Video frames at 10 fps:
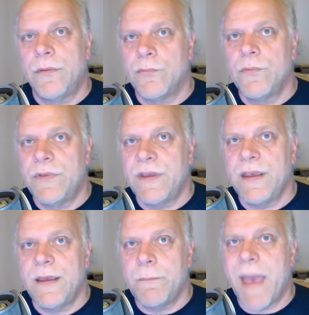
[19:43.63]
through
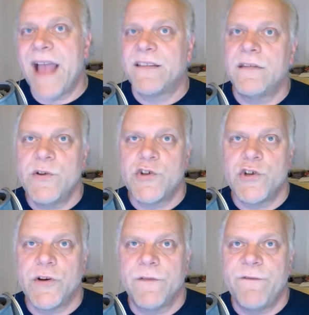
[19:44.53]
the Mac to the
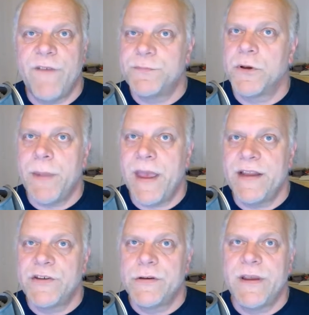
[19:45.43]
Future Facebook
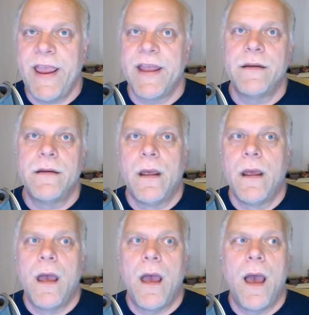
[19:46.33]
page, and
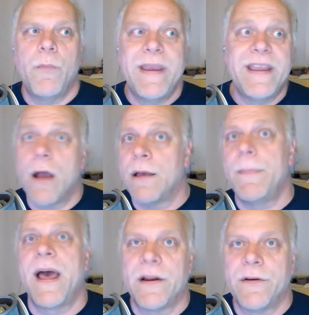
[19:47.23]
uh, we can
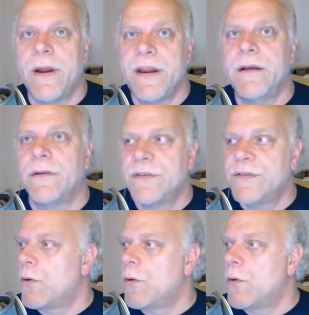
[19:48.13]
talk about it right here.